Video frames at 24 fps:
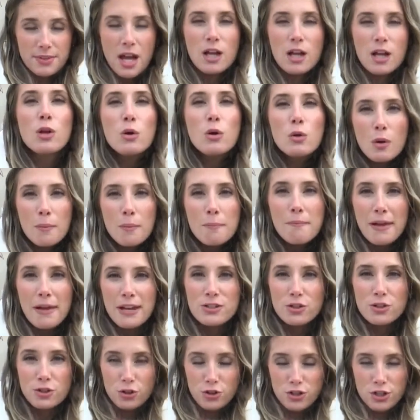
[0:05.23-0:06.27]
A local
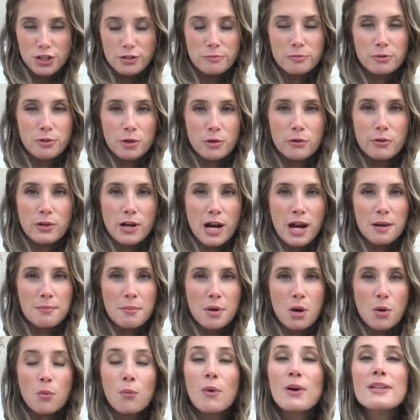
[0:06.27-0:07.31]
mentorship program
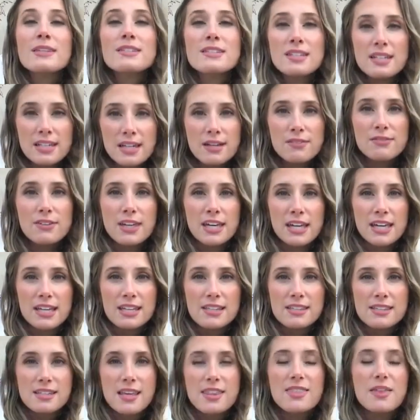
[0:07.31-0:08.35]
wants to give
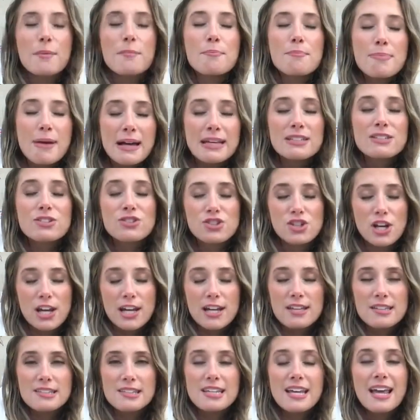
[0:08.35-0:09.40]
kids the best
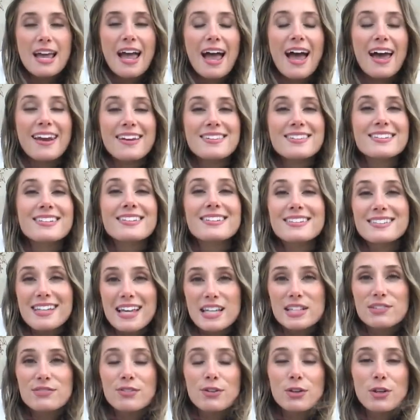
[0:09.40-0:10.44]
chance at a
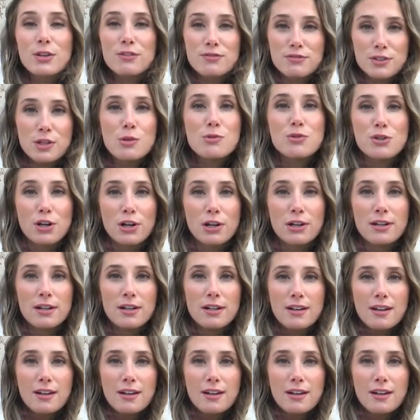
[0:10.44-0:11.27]
successful future.